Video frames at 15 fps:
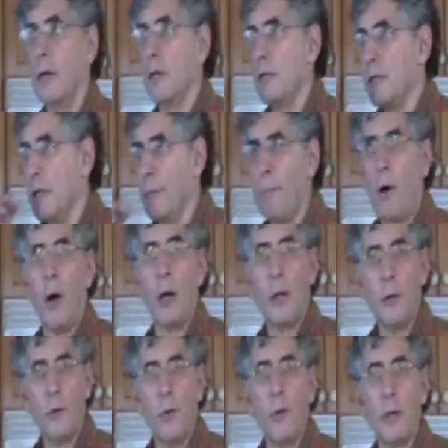sip on
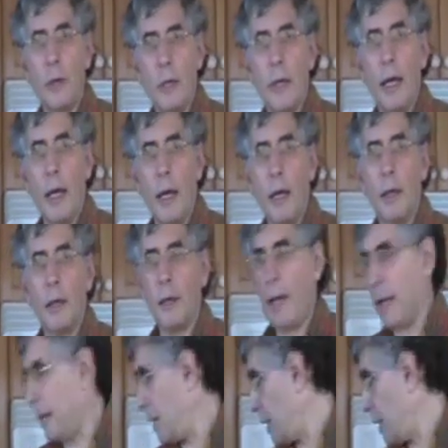it during the day, and that